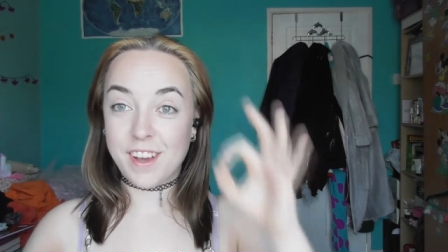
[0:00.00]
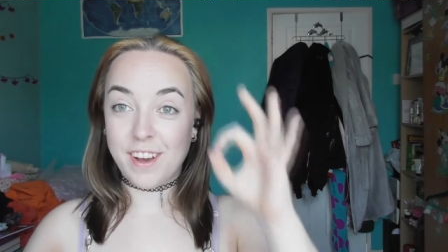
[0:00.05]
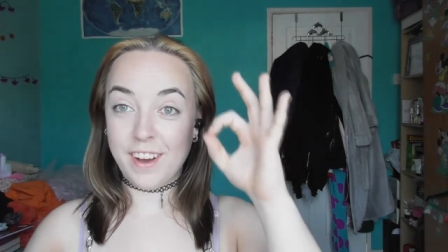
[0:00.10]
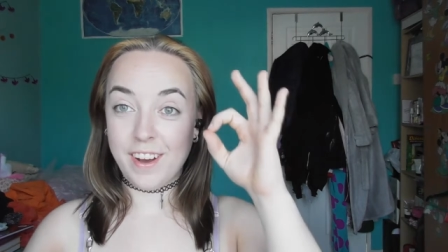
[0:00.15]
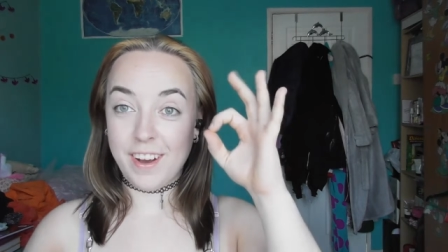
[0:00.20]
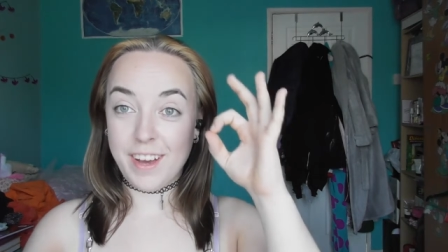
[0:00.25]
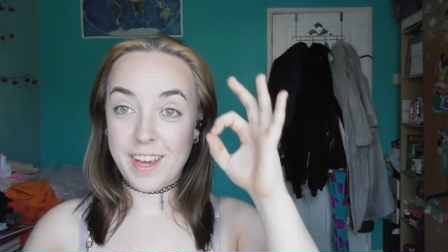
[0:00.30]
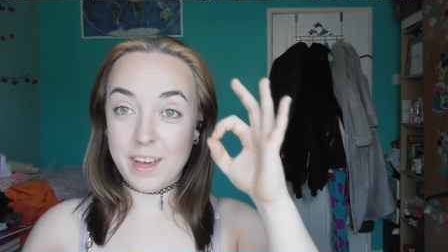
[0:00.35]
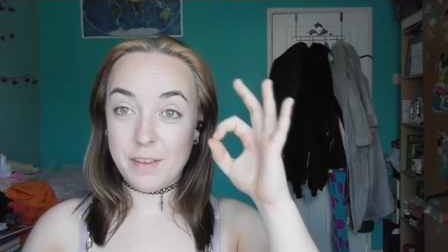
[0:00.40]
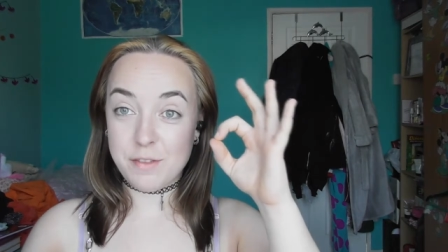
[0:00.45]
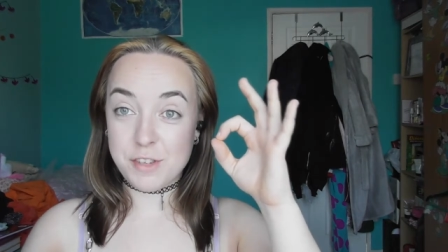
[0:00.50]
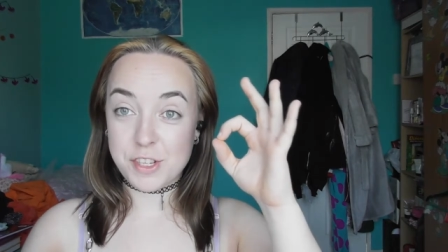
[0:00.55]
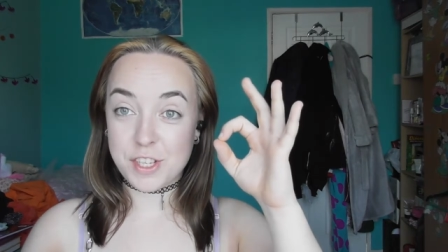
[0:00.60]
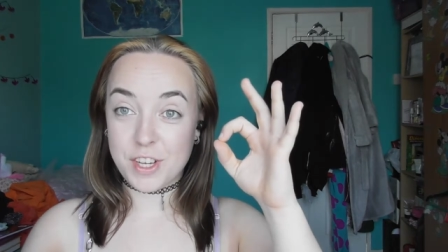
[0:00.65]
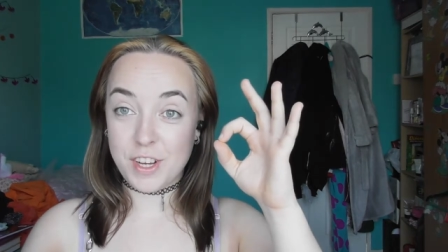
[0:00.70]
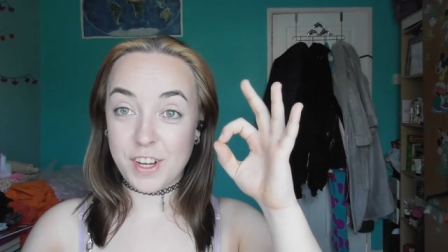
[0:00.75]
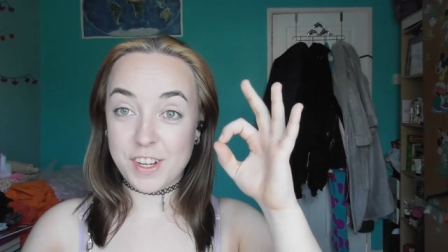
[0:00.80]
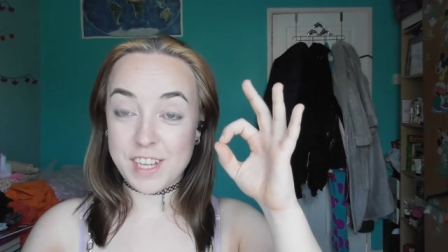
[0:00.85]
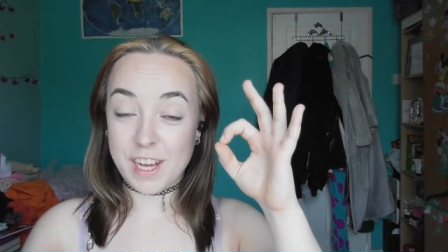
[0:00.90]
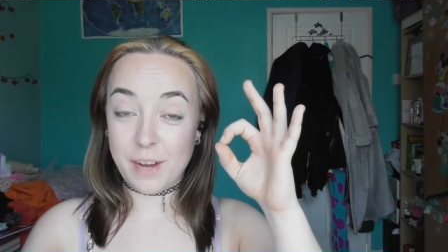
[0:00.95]
I have just
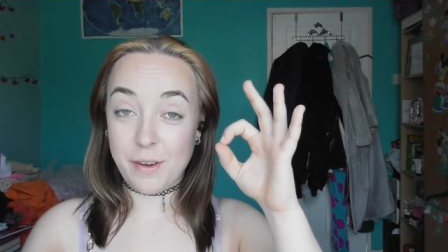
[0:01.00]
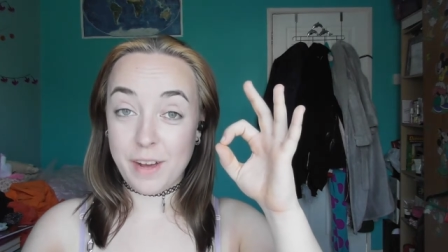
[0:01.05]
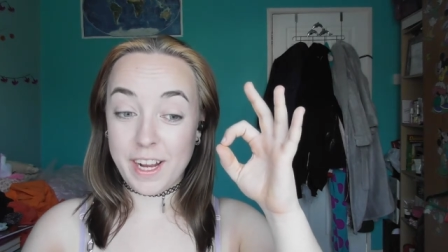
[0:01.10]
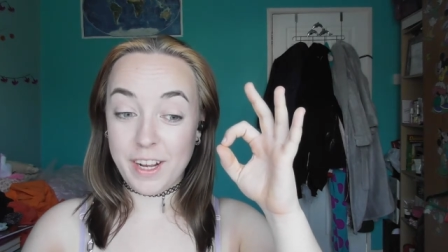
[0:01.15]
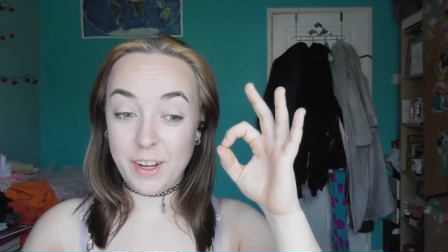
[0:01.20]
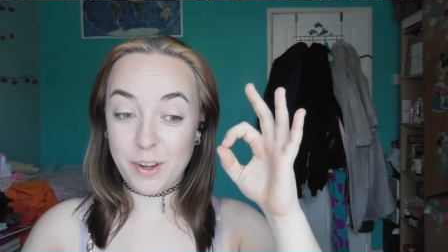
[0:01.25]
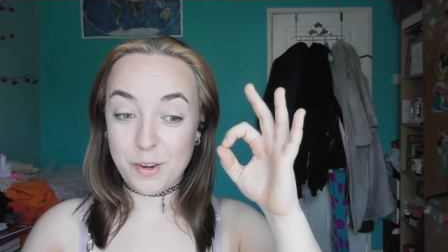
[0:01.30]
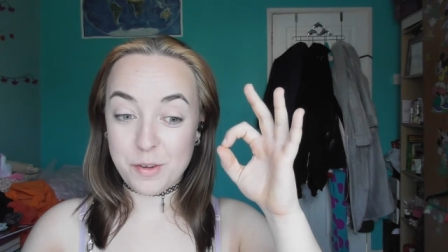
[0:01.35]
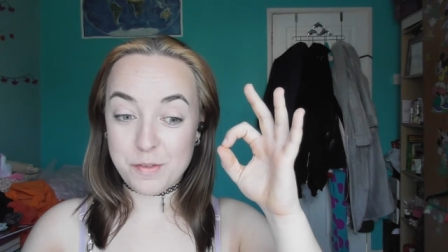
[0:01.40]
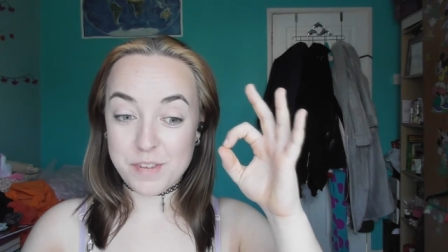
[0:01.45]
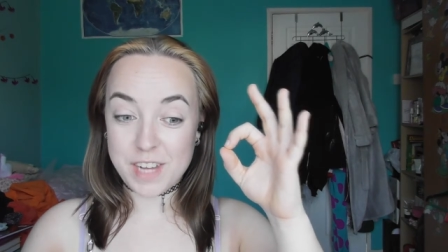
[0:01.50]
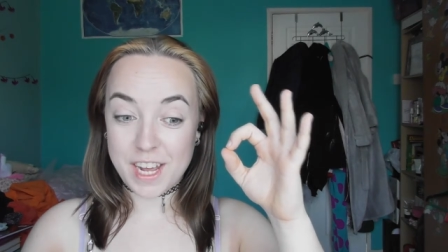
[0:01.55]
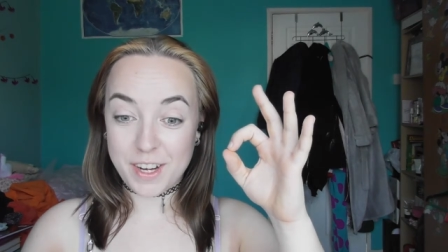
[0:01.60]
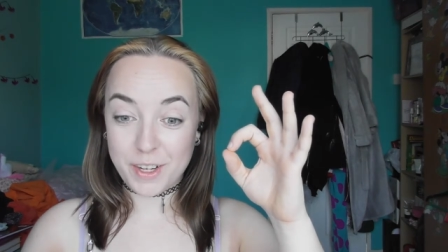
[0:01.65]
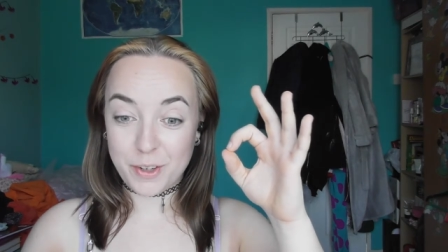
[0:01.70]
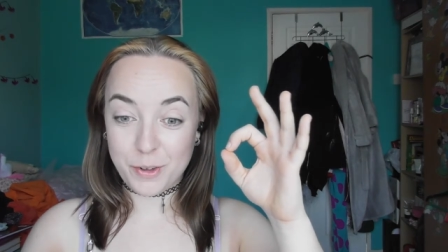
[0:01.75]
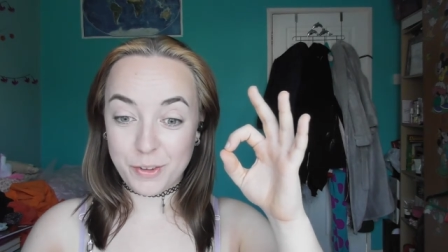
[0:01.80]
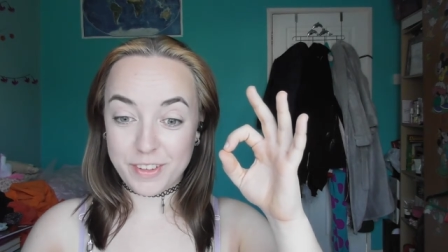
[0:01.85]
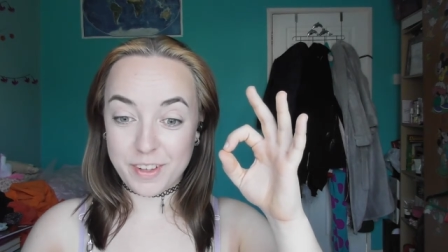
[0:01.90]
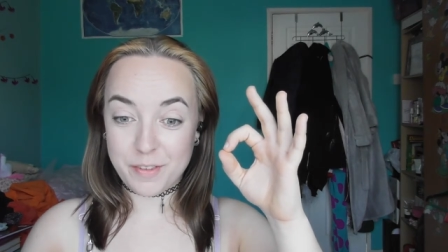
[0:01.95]
cut out a load of
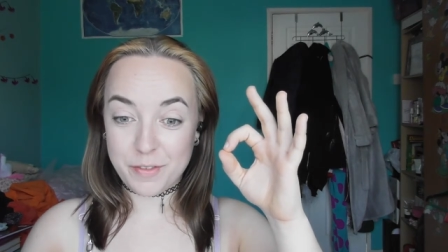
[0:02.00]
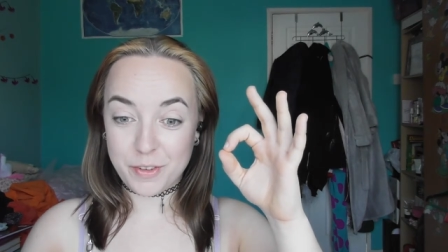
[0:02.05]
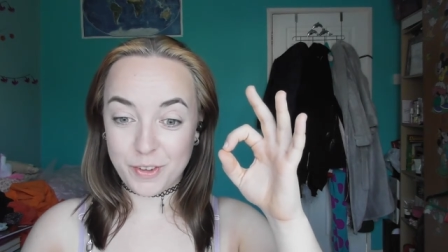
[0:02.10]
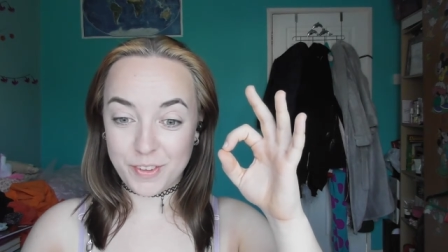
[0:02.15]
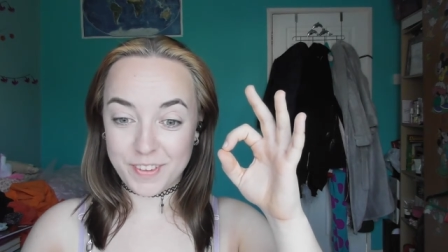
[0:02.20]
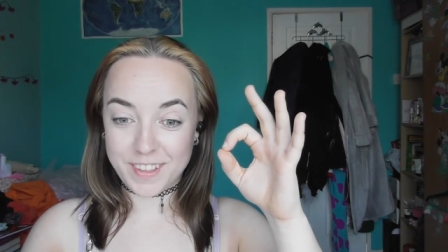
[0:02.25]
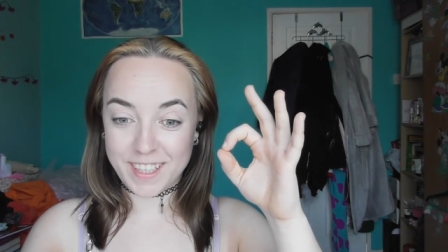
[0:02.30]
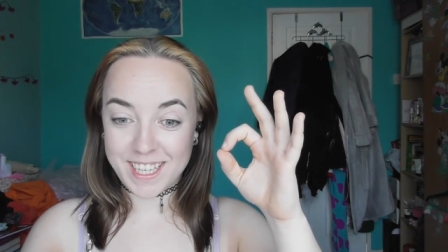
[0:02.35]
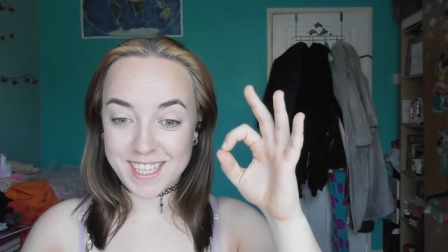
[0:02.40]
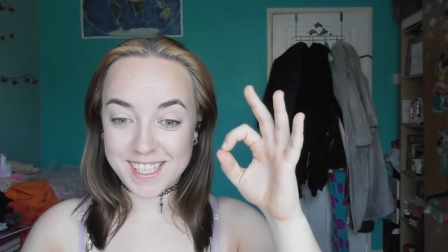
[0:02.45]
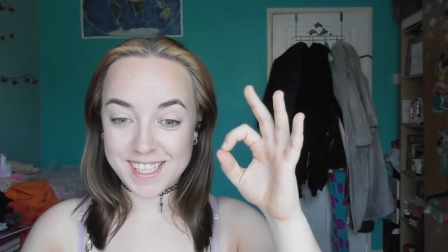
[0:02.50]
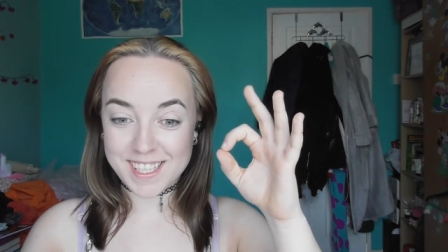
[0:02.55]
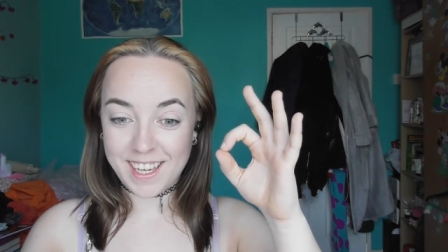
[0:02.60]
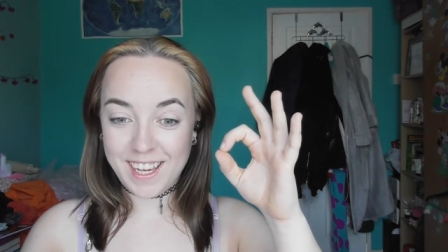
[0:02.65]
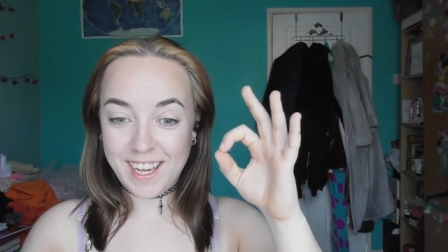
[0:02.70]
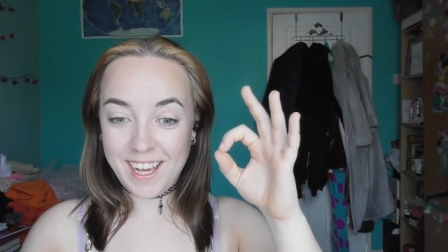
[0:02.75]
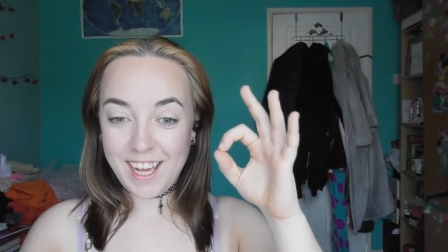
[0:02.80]
technical difficulties.